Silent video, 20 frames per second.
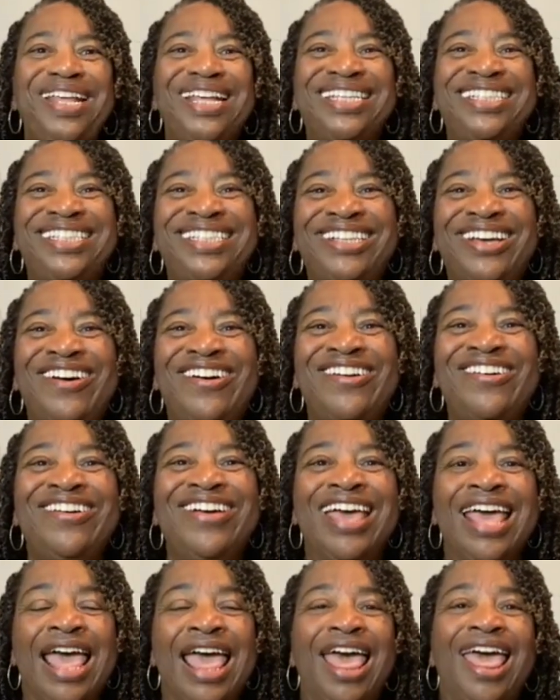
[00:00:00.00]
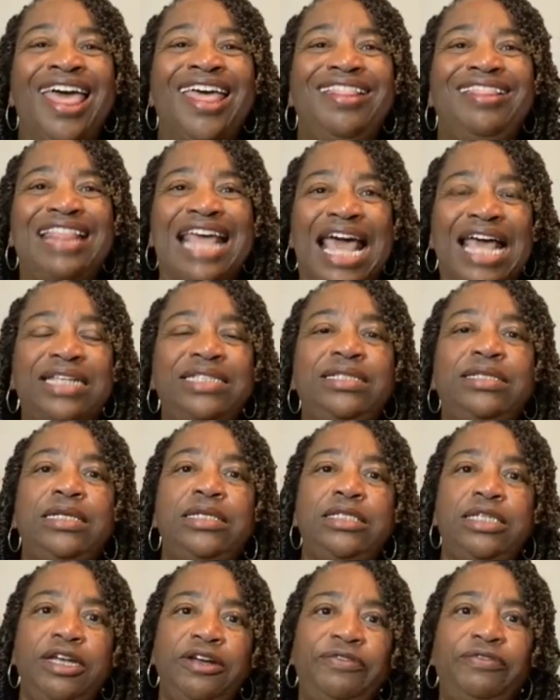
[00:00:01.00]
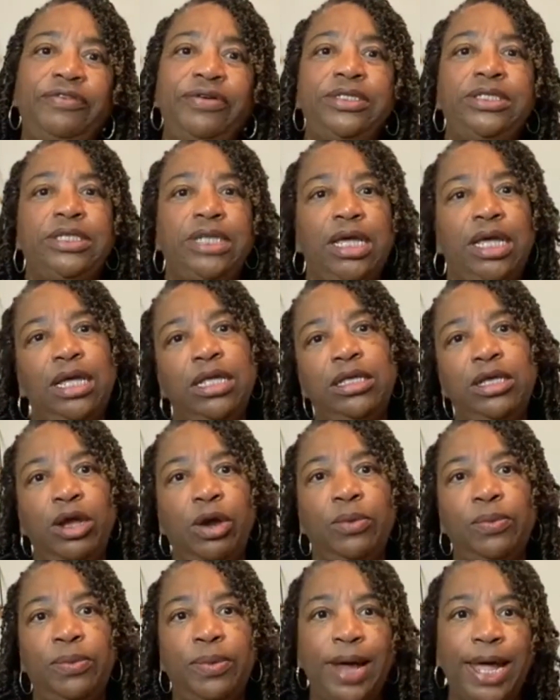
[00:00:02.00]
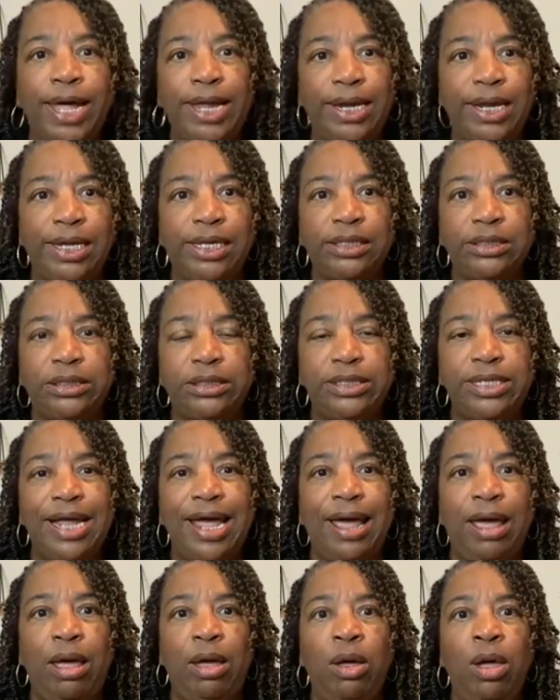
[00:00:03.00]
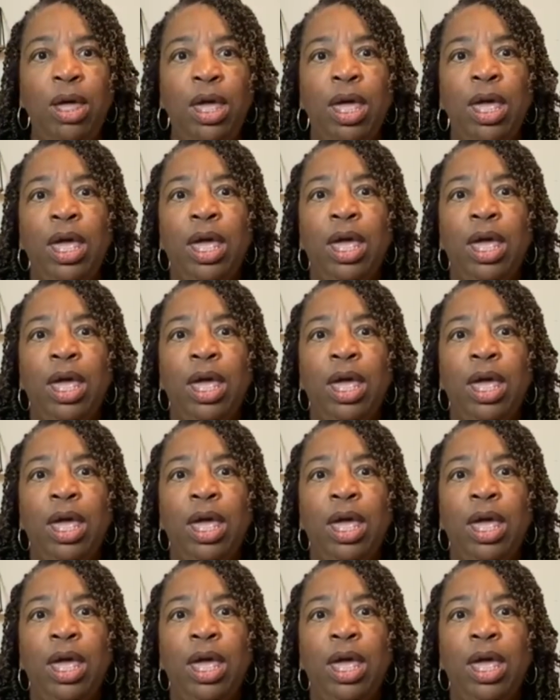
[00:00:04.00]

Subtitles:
So that's the difference in your ratings. Now,